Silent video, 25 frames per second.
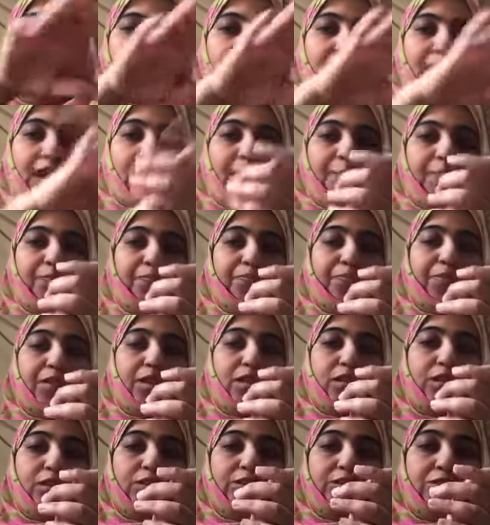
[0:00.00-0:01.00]
yeah
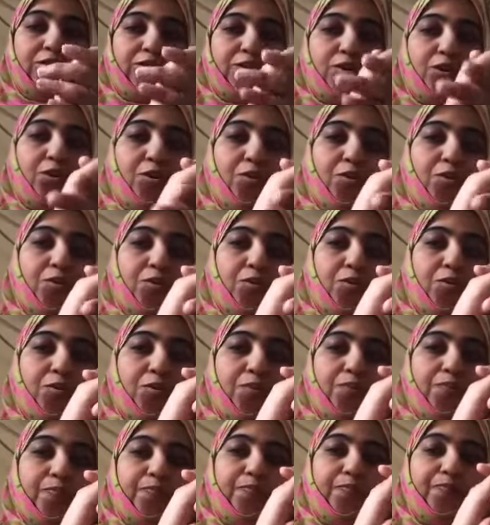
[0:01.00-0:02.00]
so
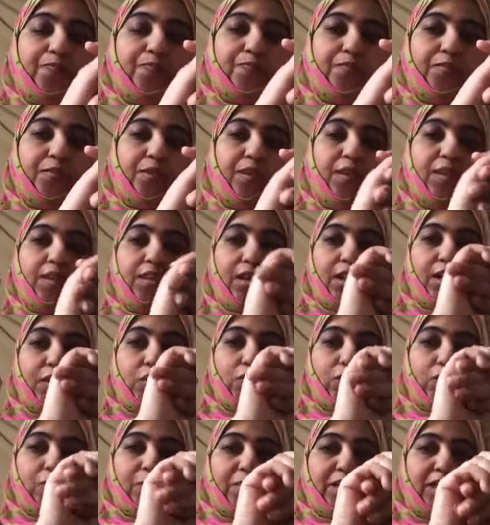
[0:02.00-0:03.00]
here I
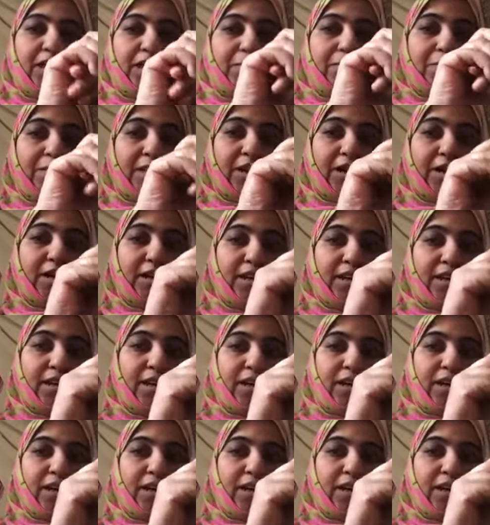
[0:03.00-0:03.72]
will begin my